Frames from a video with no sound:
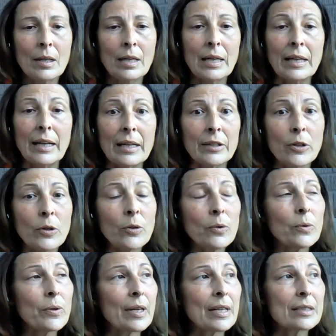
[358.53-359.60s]
And I
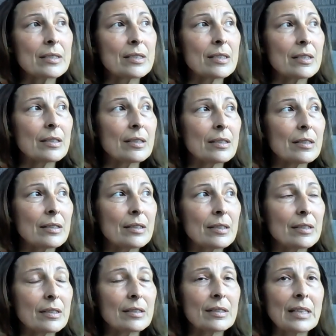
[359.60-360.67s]
know that
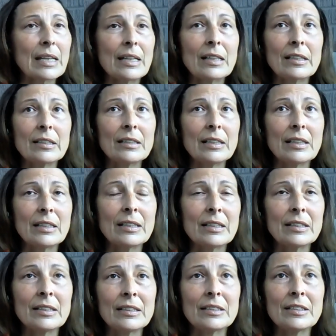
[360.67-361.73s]
it
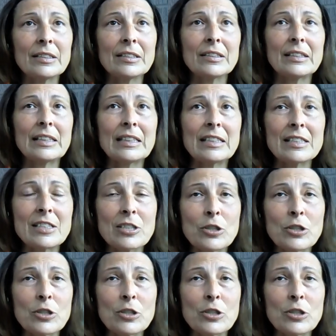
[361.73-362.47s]
is